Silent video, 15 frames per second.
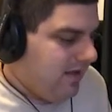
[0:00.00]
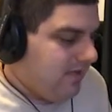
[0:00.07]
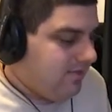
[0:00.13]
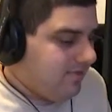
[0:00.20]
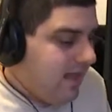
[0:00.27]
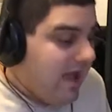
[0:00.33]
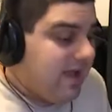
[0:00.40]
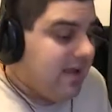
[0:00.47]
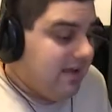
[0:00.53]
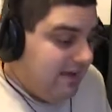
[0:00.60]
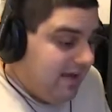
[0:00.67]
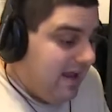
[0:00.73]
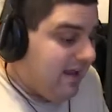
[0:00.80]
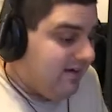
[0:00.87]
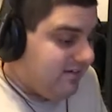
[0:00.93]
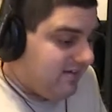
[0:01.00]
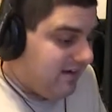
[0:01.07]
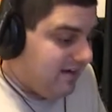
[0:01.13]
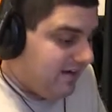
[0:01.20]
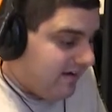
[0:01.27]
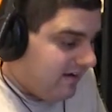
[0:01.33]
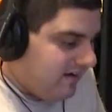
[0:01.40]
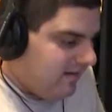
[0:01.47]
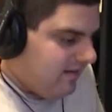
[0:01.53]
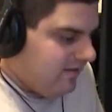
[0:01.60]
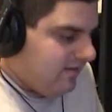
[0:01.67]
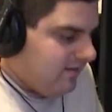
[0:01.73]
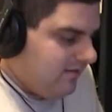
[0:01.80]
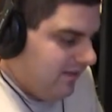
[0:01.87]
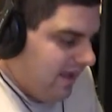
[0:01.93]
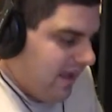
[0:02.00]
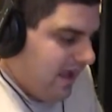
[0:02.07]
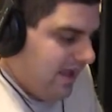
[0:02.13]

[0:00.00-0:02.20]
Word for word: it's that connection to the